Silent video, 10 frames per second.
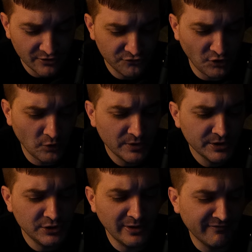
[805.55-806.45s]
So
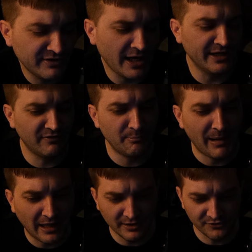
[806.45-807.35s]
you have kind of a
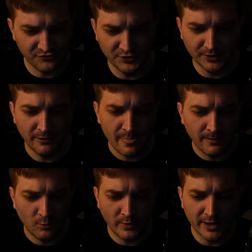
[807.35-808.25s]
balance here
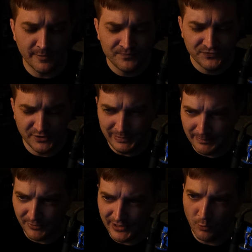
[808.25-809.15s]
where the
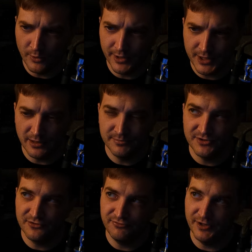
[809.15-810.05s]
people that want to come
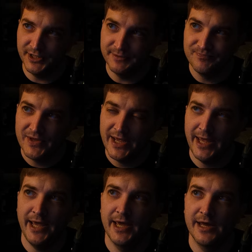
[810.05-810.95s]
to the fight
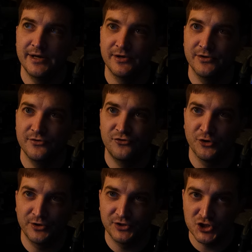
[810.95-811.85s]
and
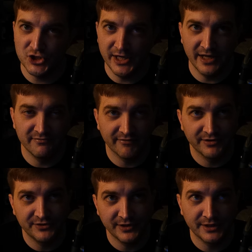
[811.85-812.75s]
zerg the shit out of
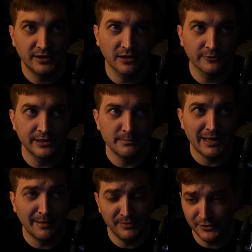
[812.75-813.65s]
everything and color in the
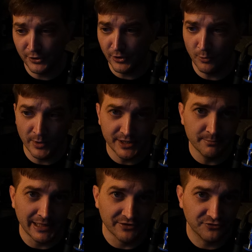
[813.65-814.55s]
map, they're going to win
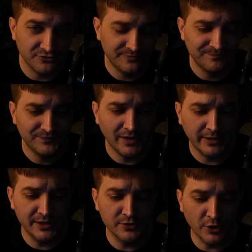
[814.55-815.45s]
the base.
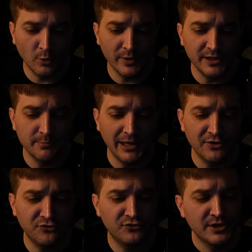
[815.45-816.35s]
Okay, they're going to win the
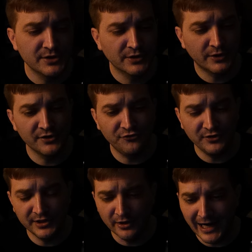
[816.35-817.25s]
base. They're going to
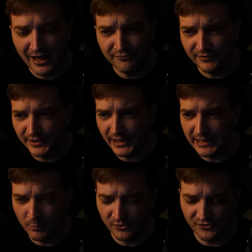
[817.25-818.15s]
see their outfit
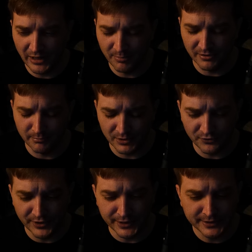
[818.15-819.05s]
name on top of the
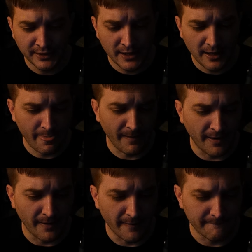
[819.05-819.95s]
building
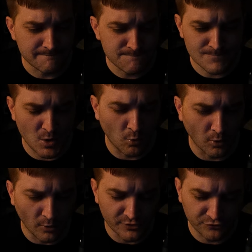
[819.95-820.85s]
um,
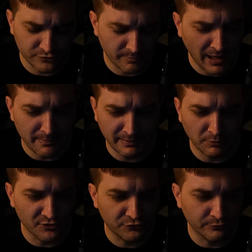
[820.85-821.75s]
or on the pop
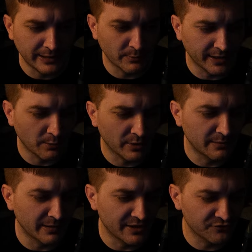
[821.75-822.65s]
up on the screen when they win
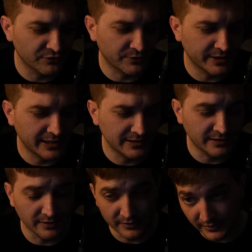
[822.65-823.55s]
the base. They're going to get
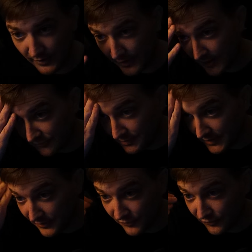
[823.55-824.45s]
their, their
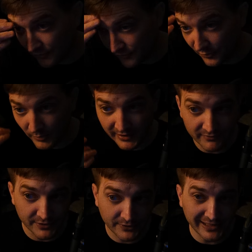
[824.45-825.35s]
XP, their certs, or
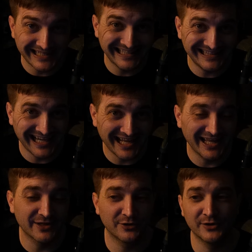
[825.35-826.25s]
whatever. They're going to get that
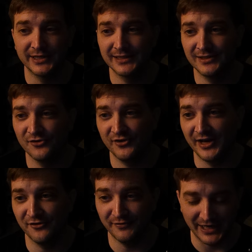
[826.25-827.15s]
and they're going to get their
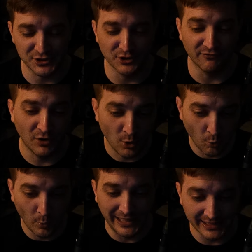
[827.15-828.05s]
satisfaction of
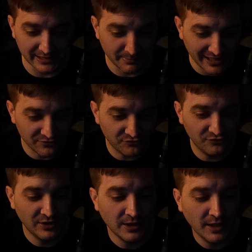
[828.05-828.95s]
winning the base.